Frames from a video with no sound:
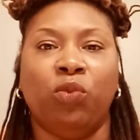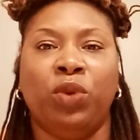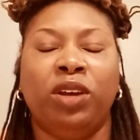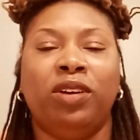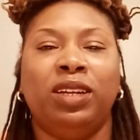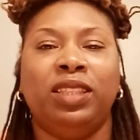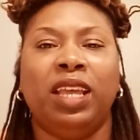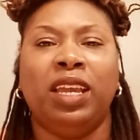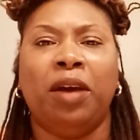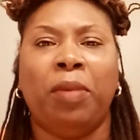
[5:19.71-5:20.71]
We're gonna
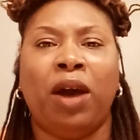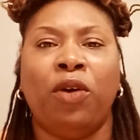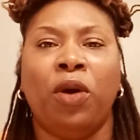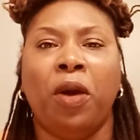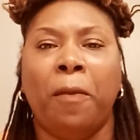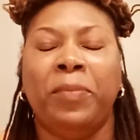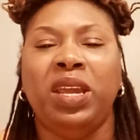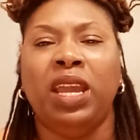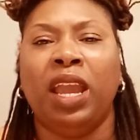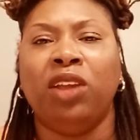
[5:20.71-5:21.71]
think about
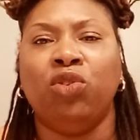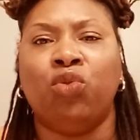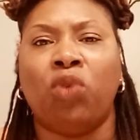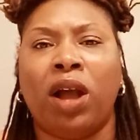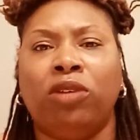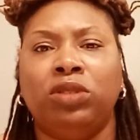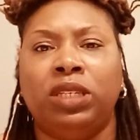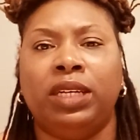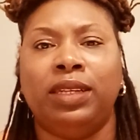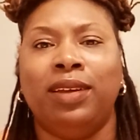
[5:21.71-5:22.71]
being
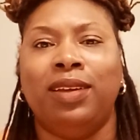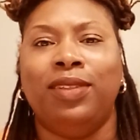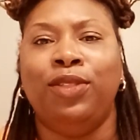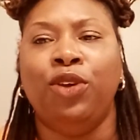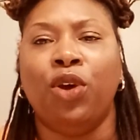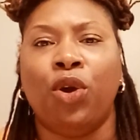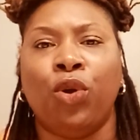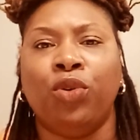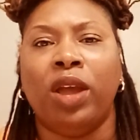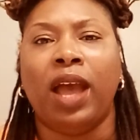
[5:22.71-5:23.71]
grounded. The
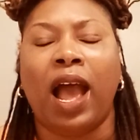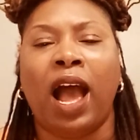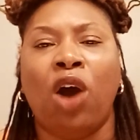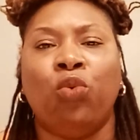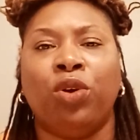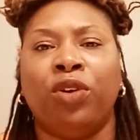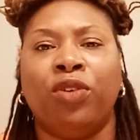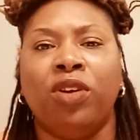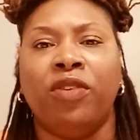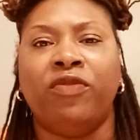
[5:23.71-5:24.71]
earth,
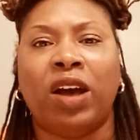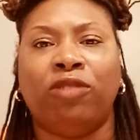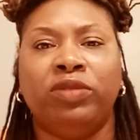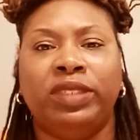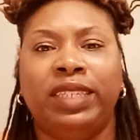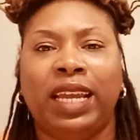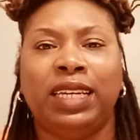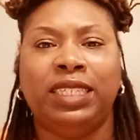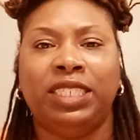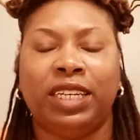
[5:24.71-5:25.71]
our
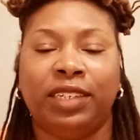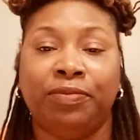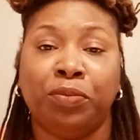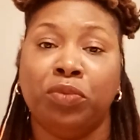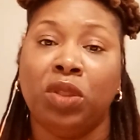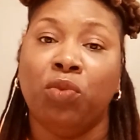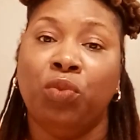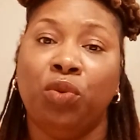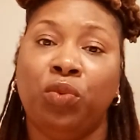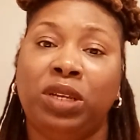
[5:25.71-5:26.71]
foundation,
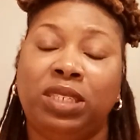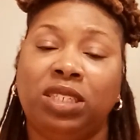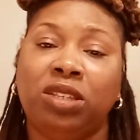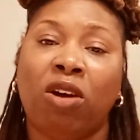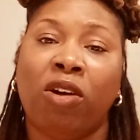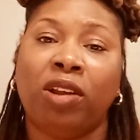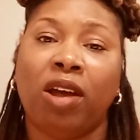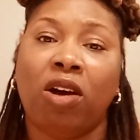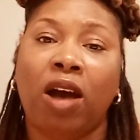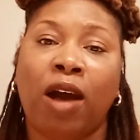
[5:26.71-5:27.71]
where we start
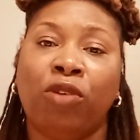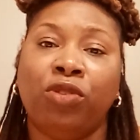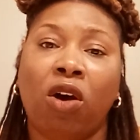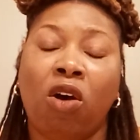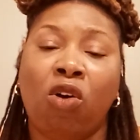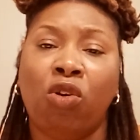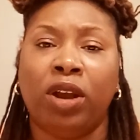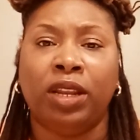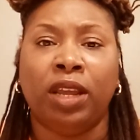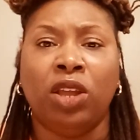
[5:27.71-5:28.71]
out
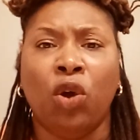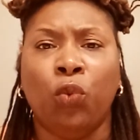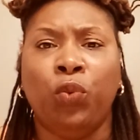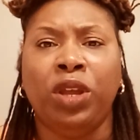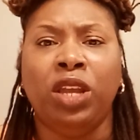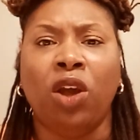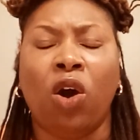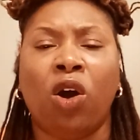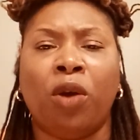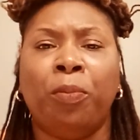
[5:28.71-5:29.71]
on. We
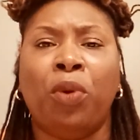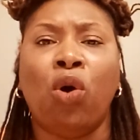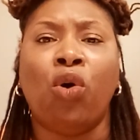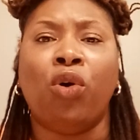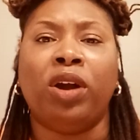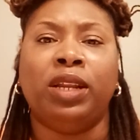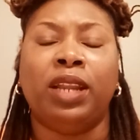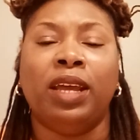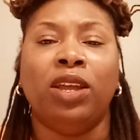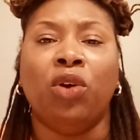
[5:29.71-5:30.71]
are
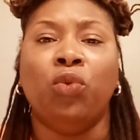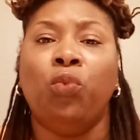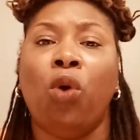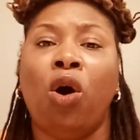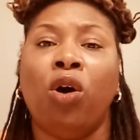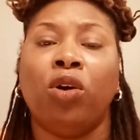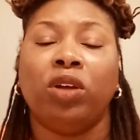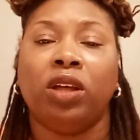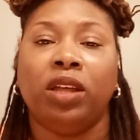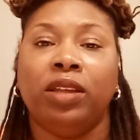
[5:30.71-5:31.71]
born
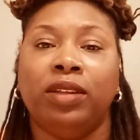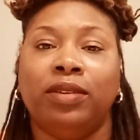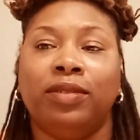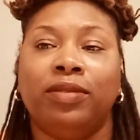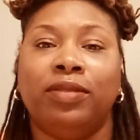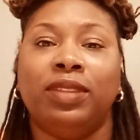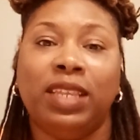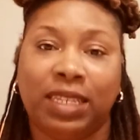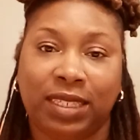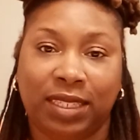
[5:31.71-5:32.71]

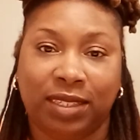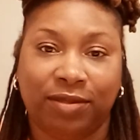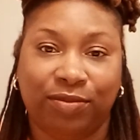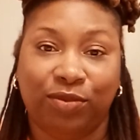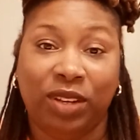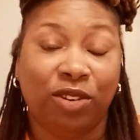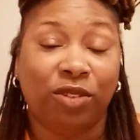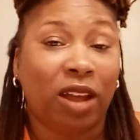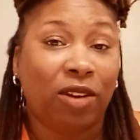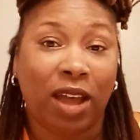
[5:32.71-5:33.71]
walkless. We
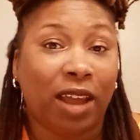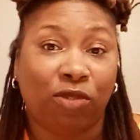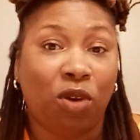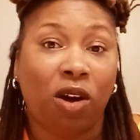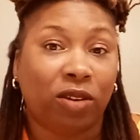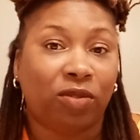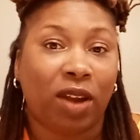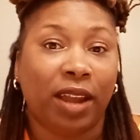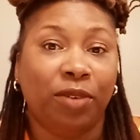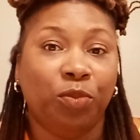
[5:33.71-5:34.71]
don't know how to walk,
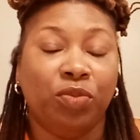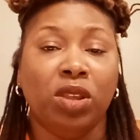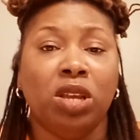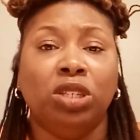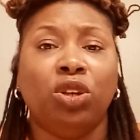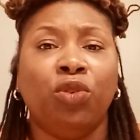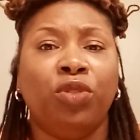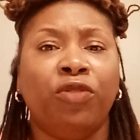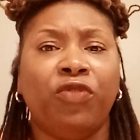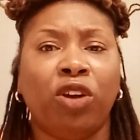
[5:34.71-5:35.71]
right? So
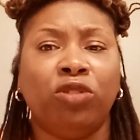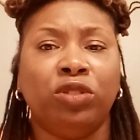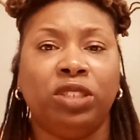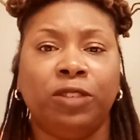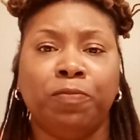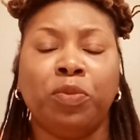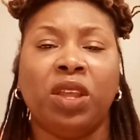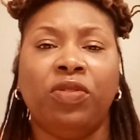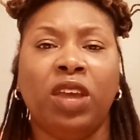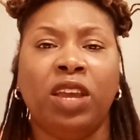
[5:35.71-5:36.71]
the first
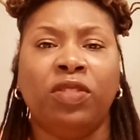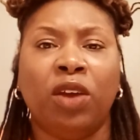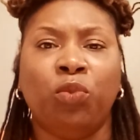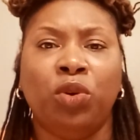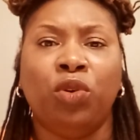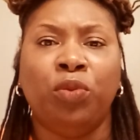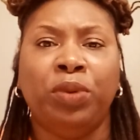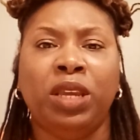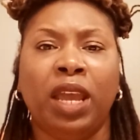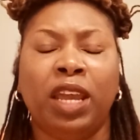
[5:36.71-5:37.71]
thing that we'll
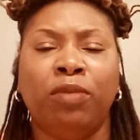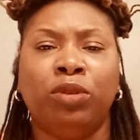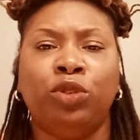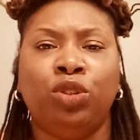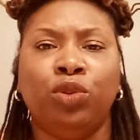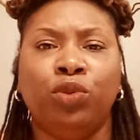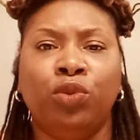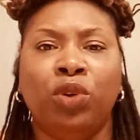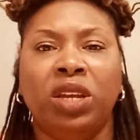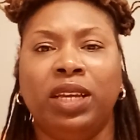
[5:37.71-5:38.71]
be able
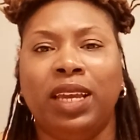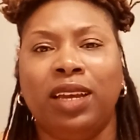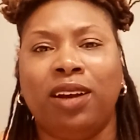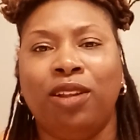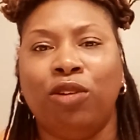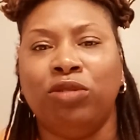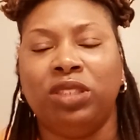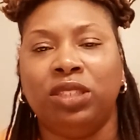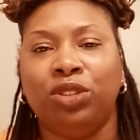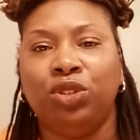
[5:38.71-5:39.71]
to get
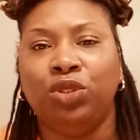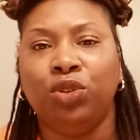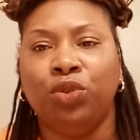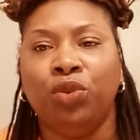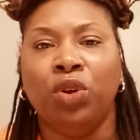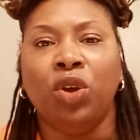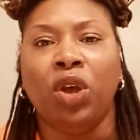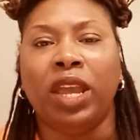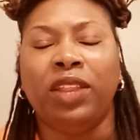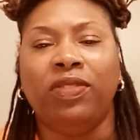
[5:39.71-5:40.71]
closest to
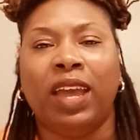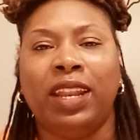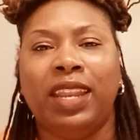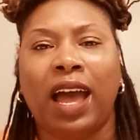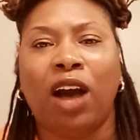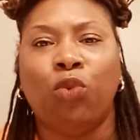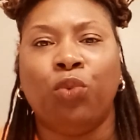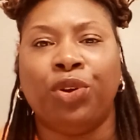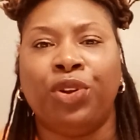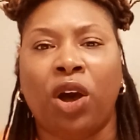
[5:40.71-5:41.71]
in that
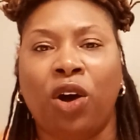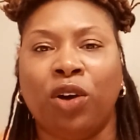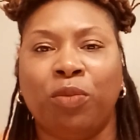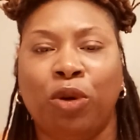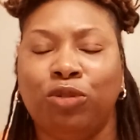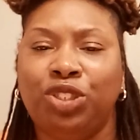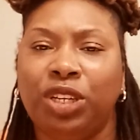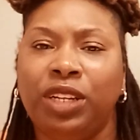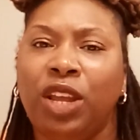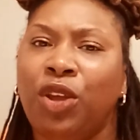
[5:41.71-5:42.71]
downward dog
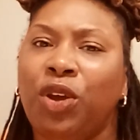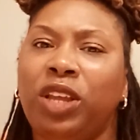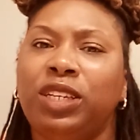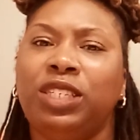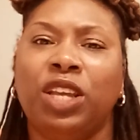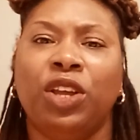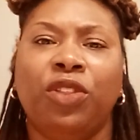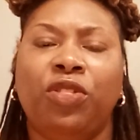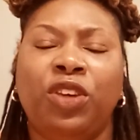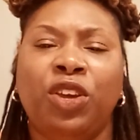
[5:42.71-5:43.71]
motion is
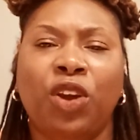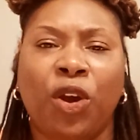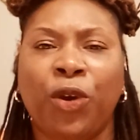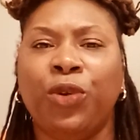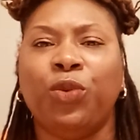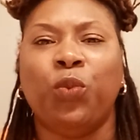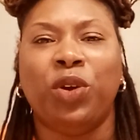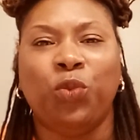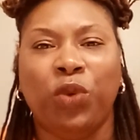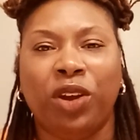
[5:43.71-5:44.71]
the earth
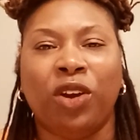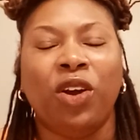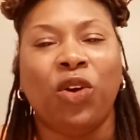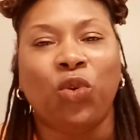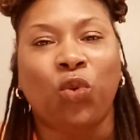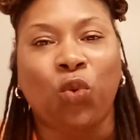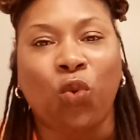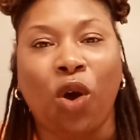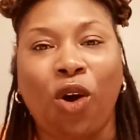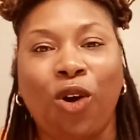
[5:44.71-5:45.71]
when we're
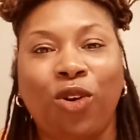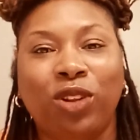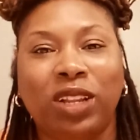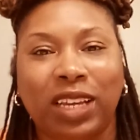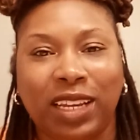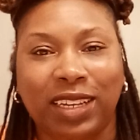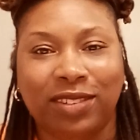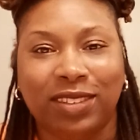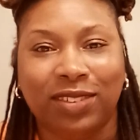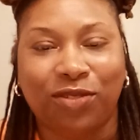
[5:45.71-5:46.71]

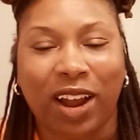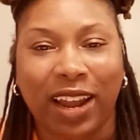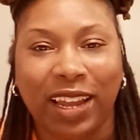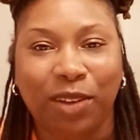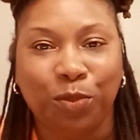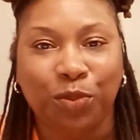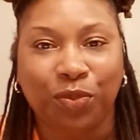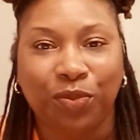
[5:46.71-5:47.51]
crawling, right?